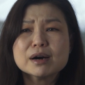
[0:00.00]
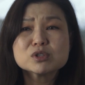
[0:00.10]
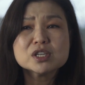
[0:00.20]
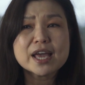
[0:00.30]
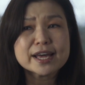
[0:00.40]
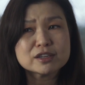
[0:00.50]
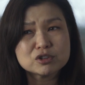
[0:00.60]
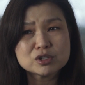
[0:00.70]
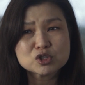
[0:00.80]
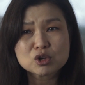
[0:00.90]

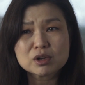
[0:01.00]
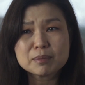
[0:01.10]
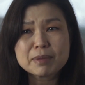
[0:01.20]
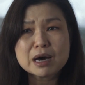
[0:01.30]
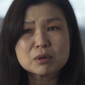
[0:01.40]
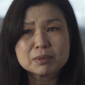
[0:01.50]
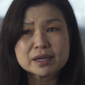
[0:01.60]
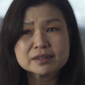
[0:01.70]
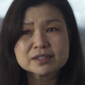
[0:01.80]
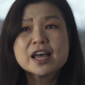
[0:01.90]
multi-energy solar power
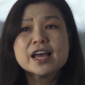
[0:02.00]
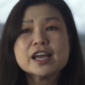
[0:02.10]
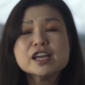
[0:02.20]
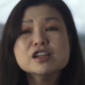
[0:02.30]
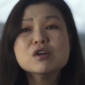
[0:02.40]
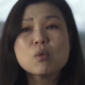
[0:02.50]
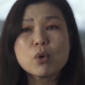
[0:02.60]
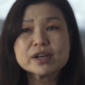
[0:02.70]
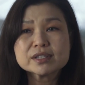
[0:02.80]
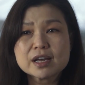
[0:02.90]
plants
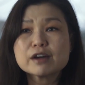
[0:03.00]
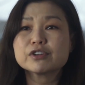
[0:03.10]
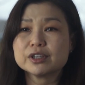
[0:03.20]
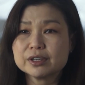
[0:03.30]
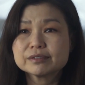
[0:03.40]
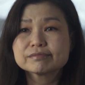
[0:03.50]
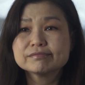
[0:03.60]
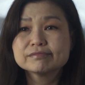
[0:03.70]
in West Africa.